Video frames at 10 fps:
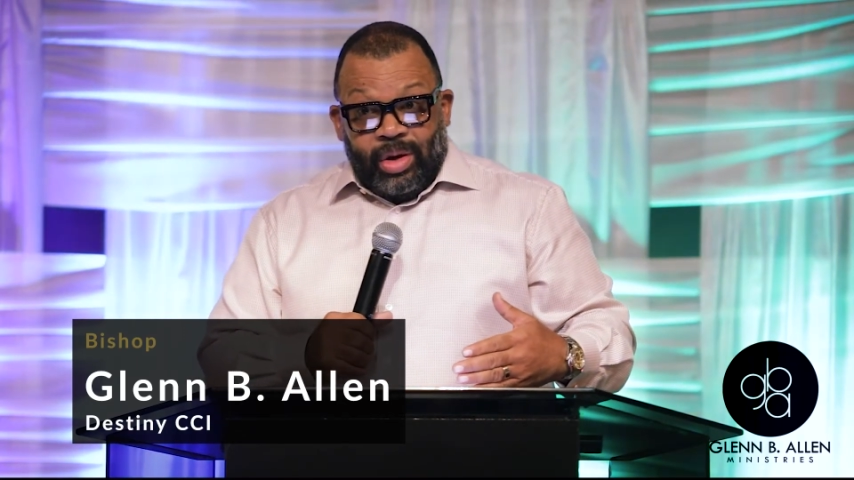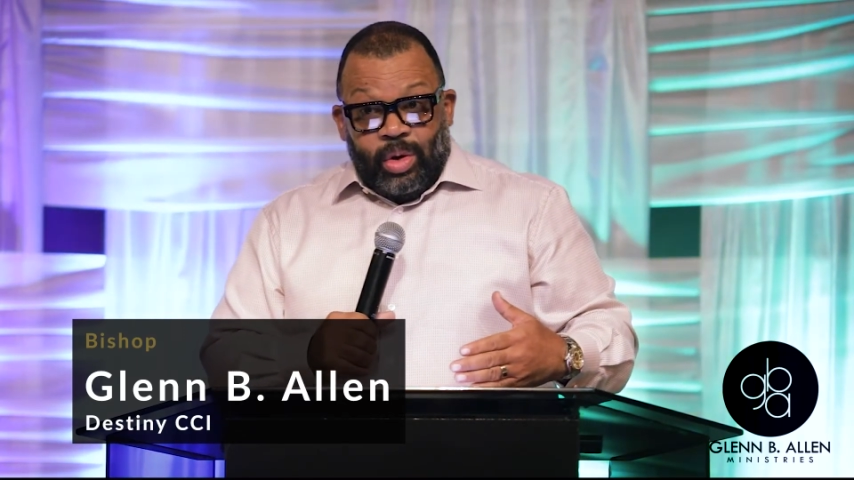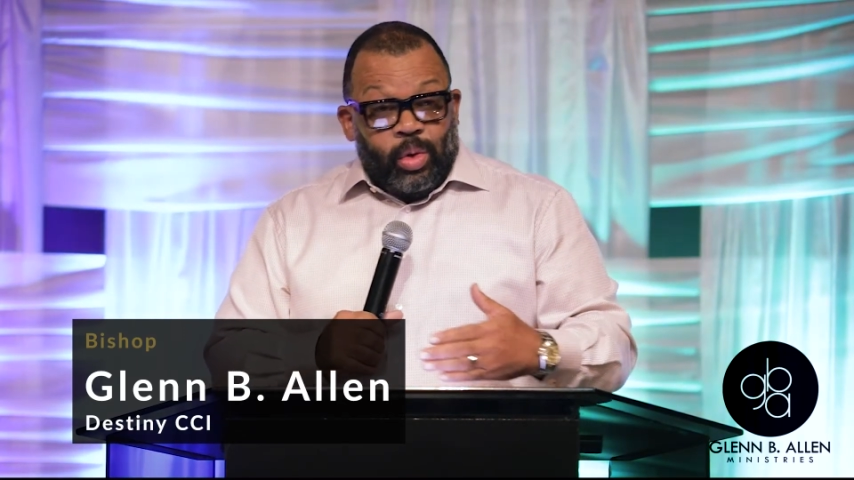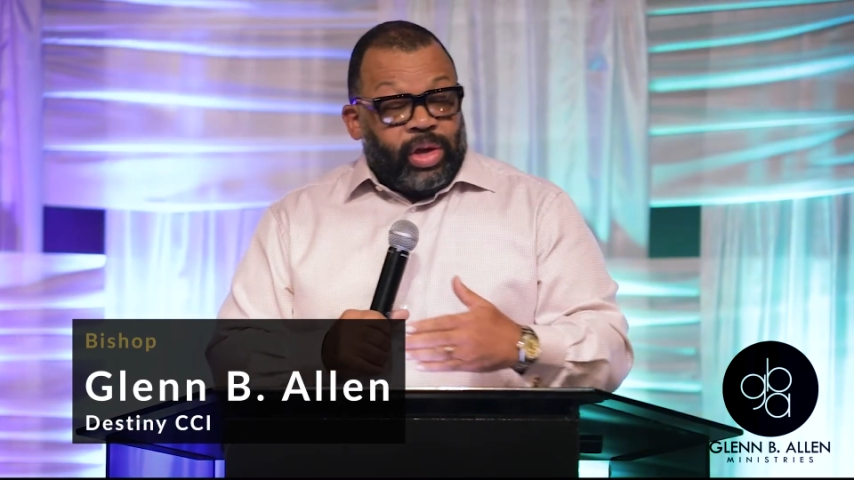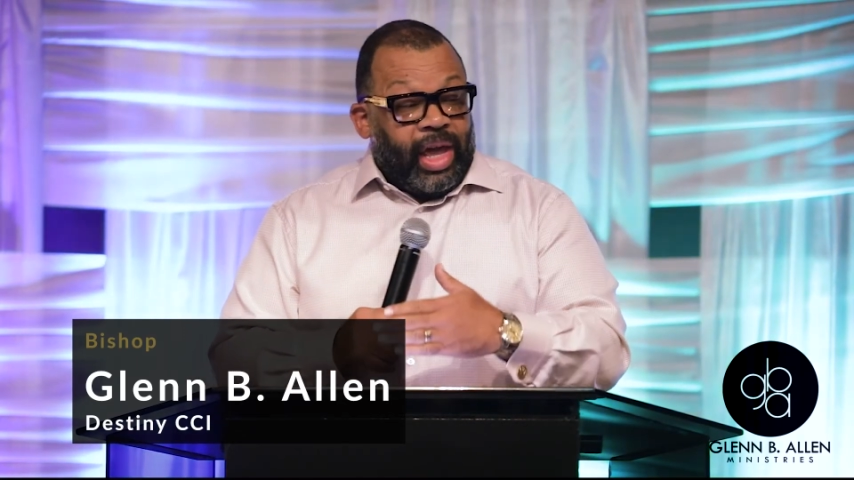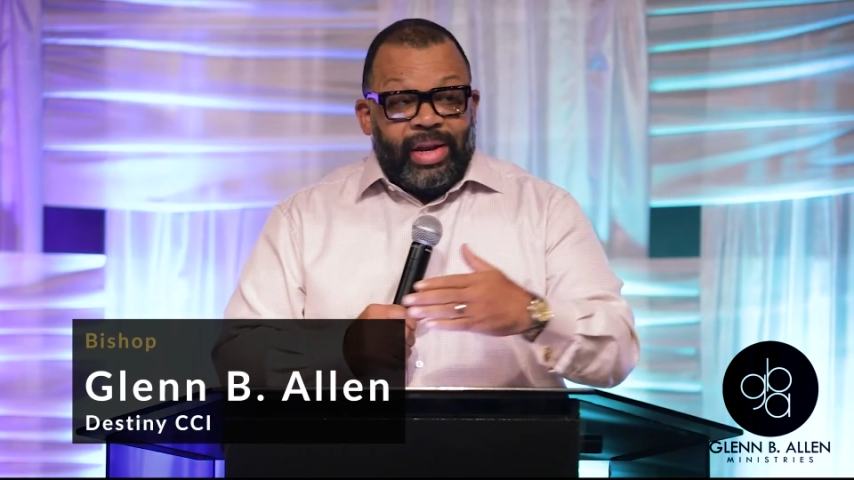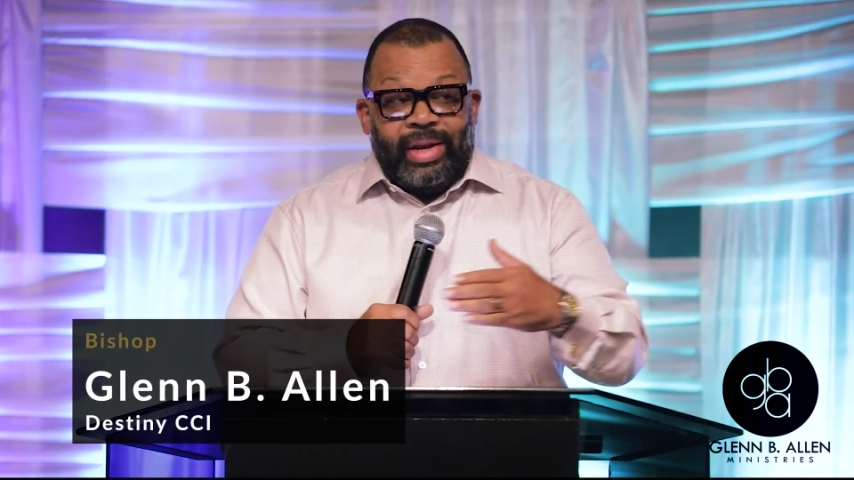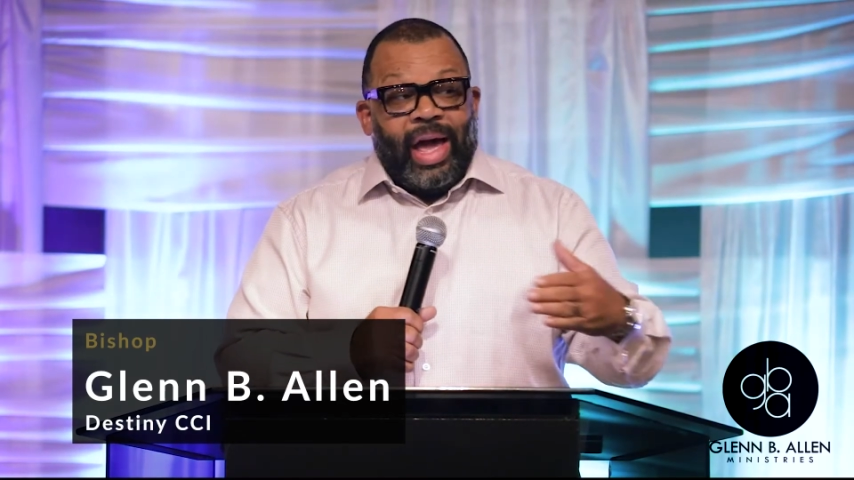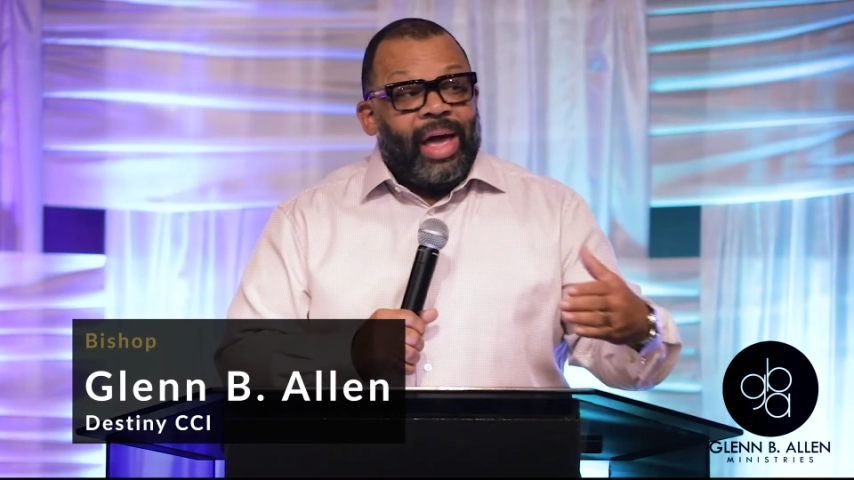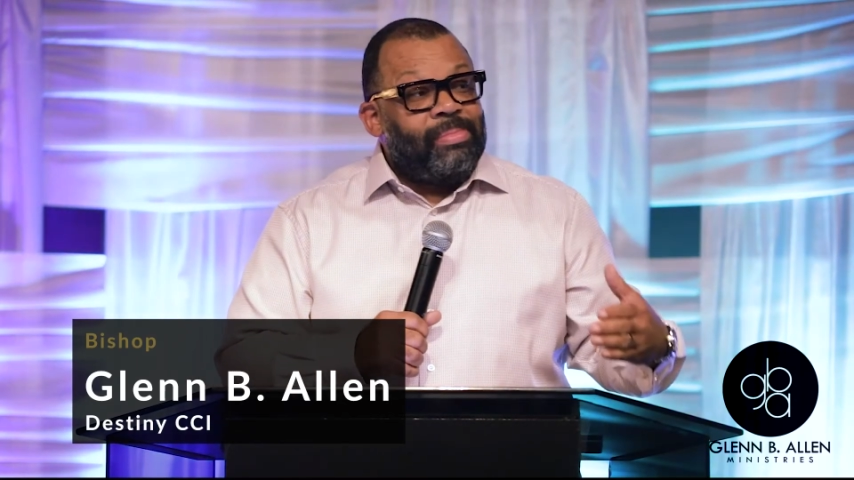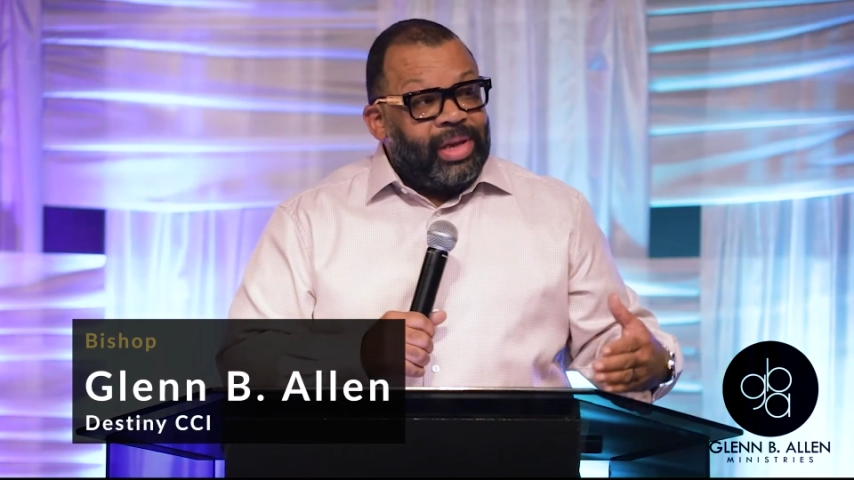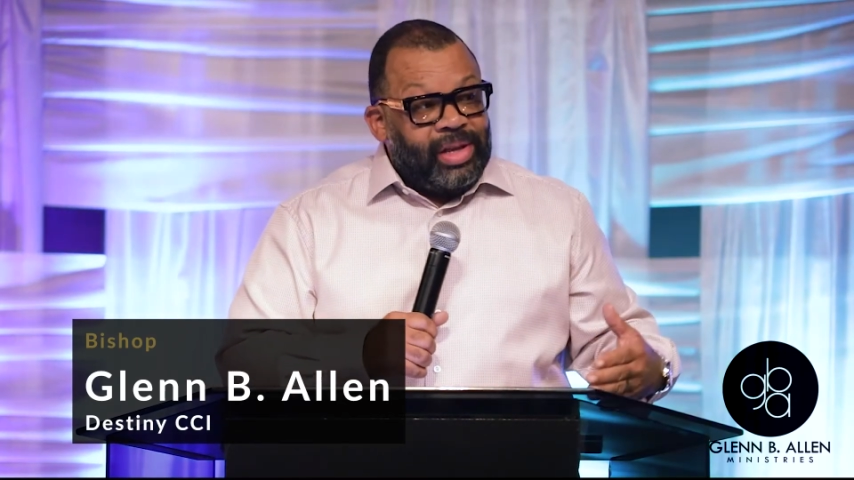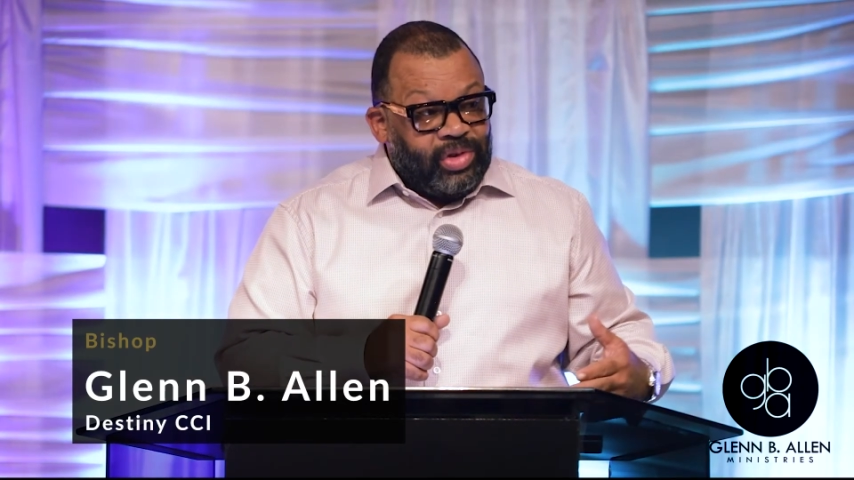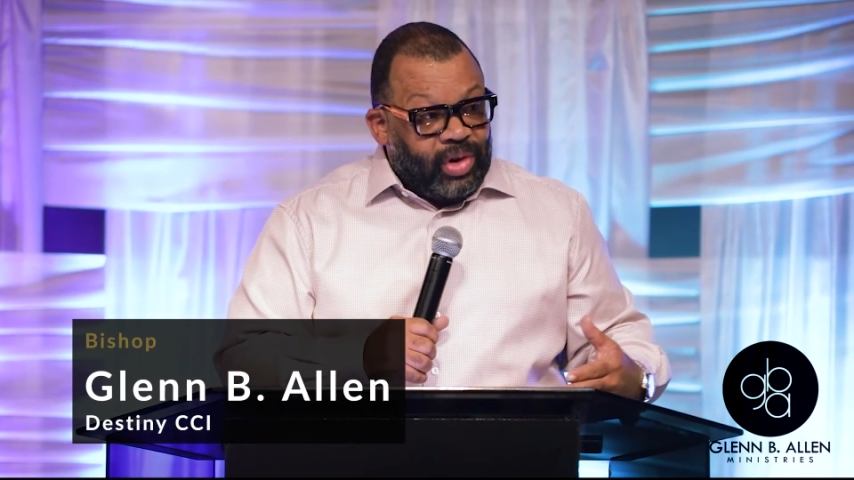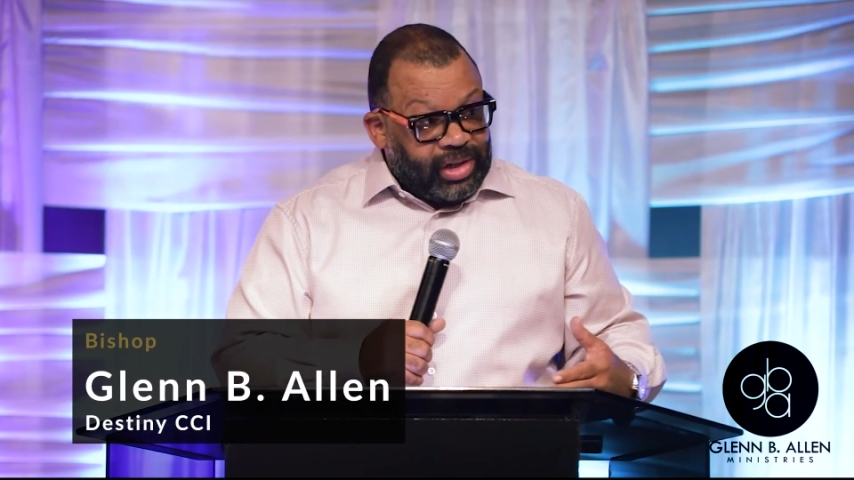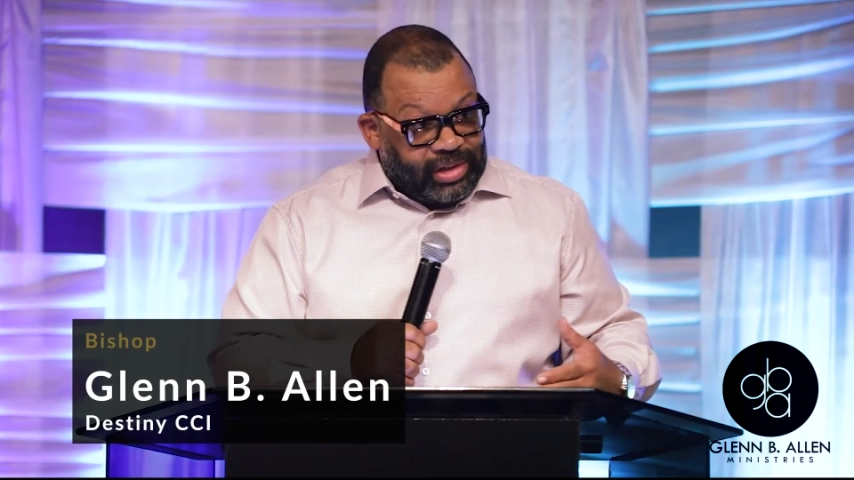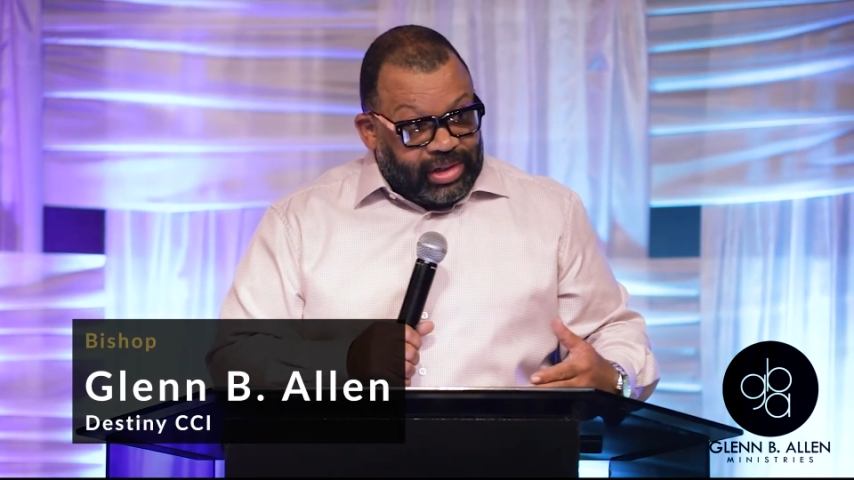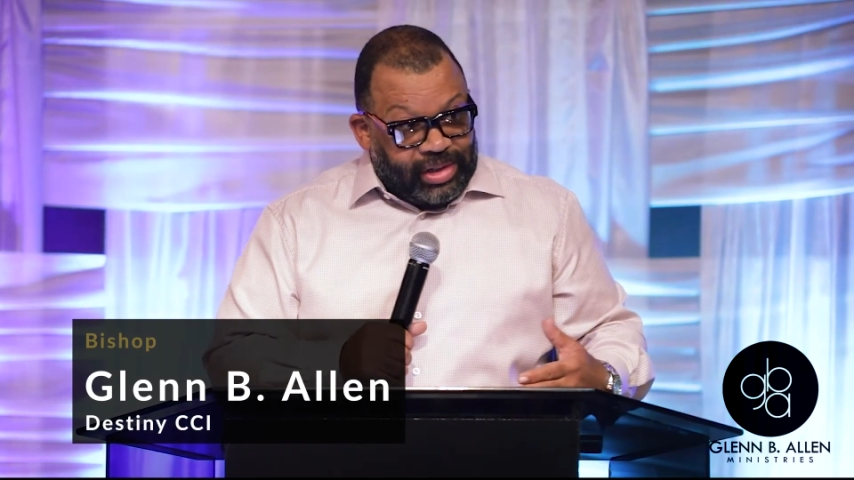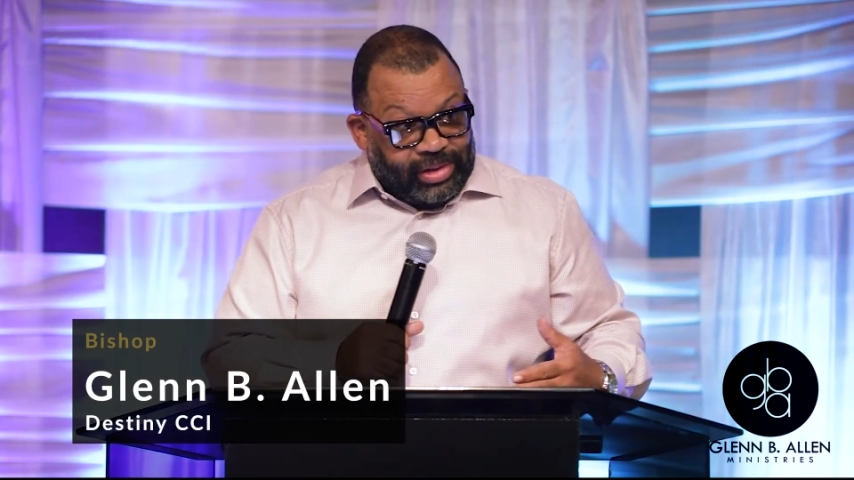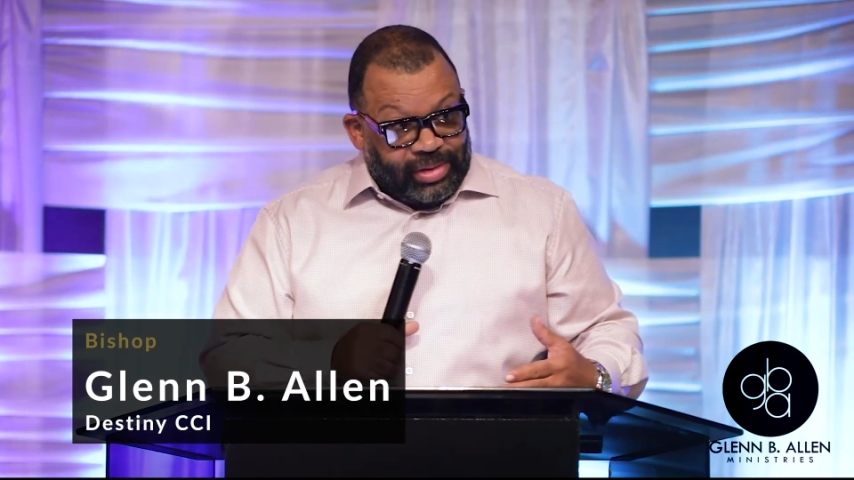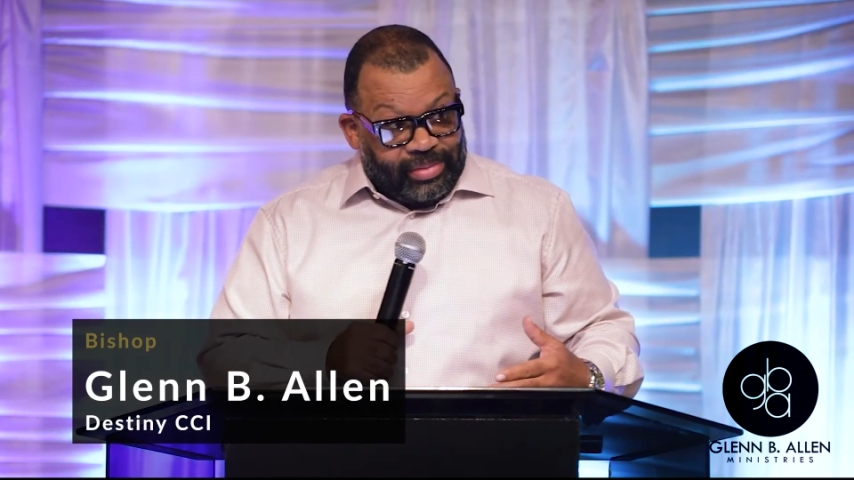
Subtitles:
who cannot be trusted.